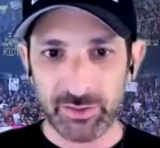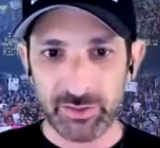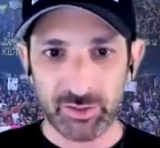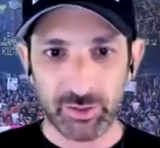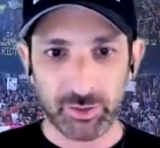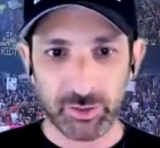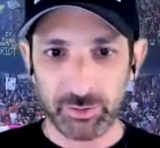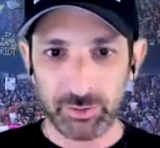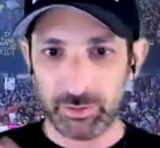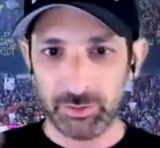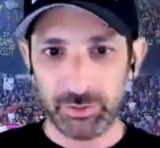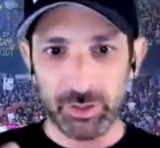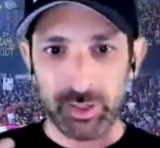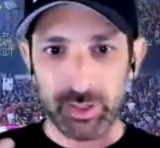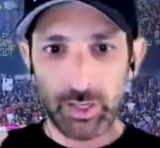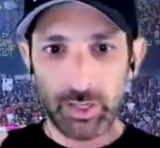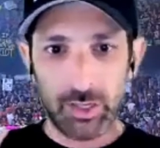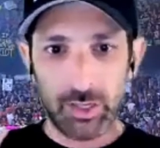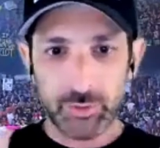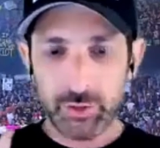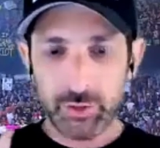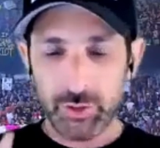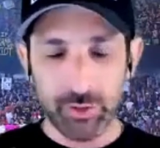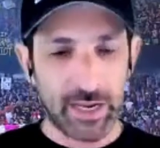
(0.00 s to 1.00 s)
So
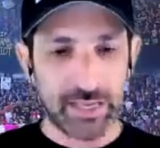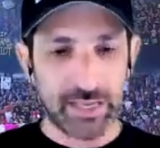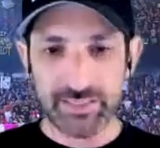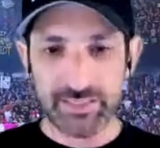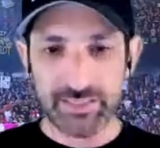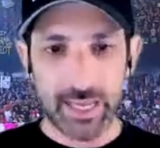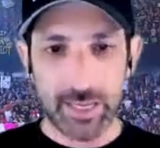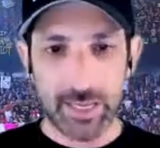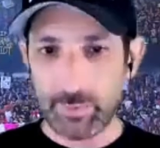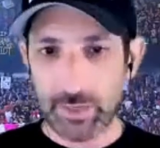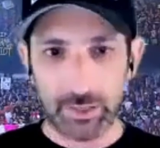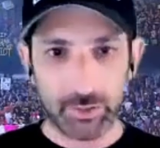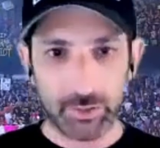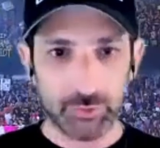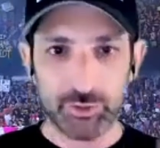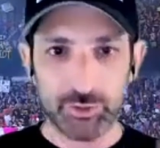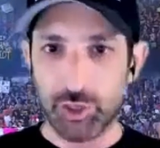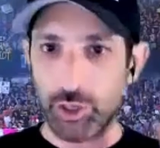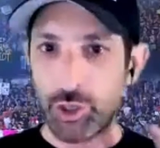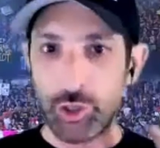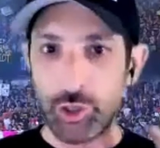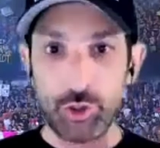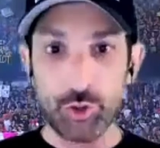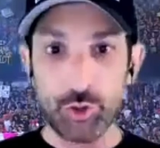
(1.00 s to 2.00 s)
when you guys came out, it was a
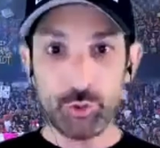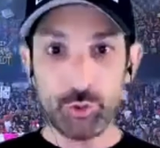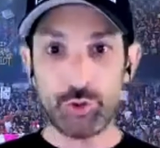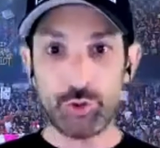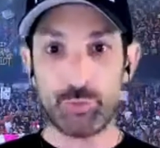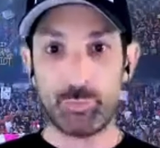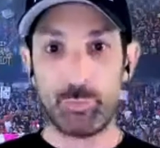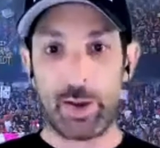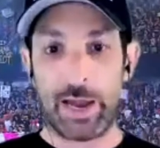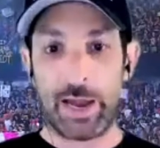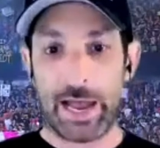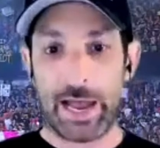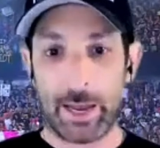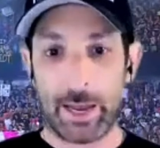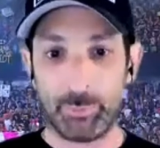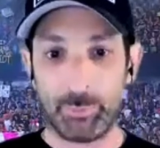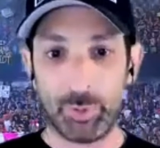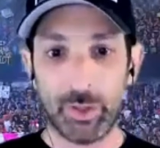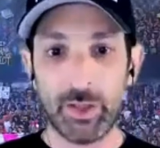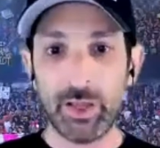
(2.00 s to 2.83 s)
huge pop.